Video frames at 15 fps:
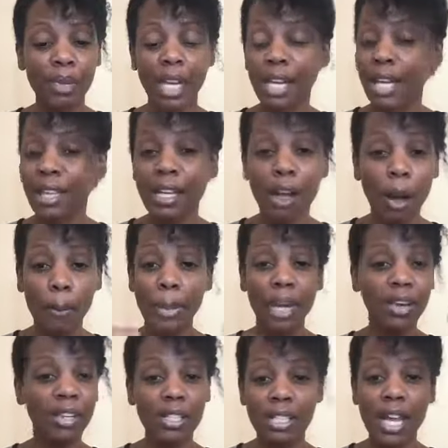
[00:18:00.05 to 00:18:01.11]
and I think our
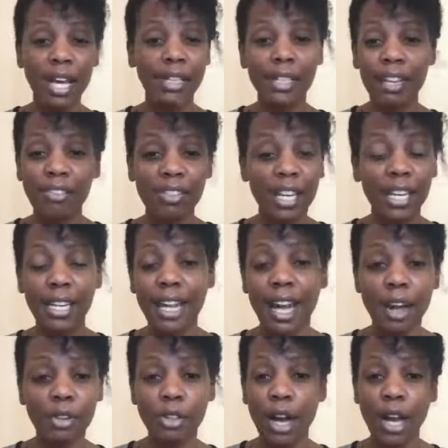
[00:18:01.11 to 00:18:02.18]
parents definitely
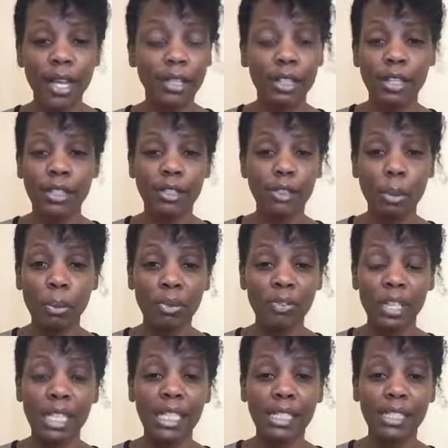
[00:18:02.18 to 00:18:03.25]
are, are, at the top of
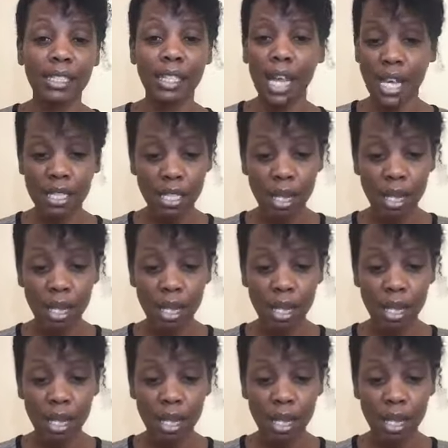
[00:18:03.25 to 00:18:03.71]
the list, are